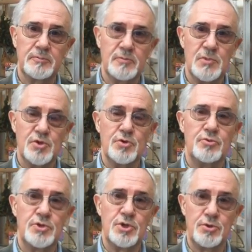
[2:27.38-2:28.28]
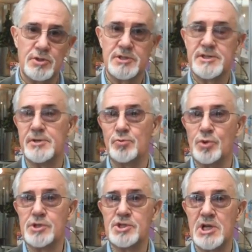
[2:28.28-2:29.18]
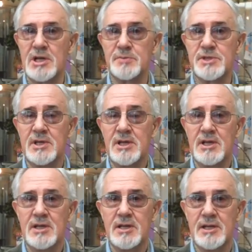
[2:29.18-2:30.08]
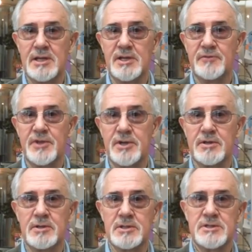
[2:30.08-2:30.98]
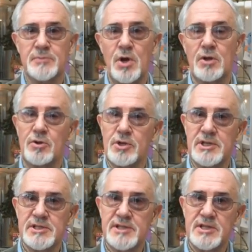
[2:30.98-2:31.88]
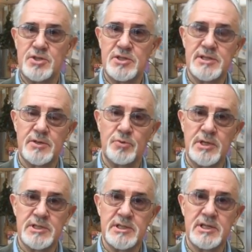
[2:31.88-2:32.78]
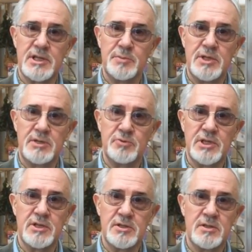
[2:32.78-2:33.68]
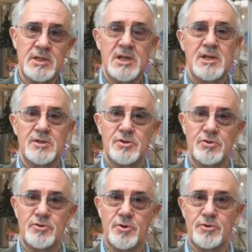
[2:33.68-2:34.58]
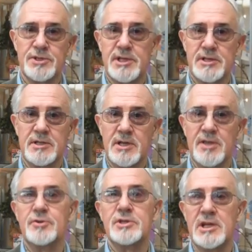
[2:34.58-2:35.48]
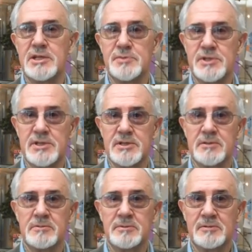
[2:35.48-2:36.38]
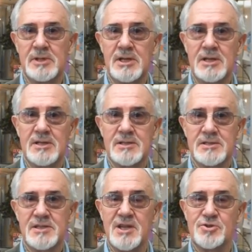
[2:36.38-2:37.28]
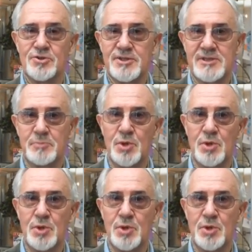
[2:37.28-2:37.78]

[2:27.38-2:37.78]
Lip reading: do tours and workshops. And if there are small organizations that want to come in, we can do those at other times, schedules permitting.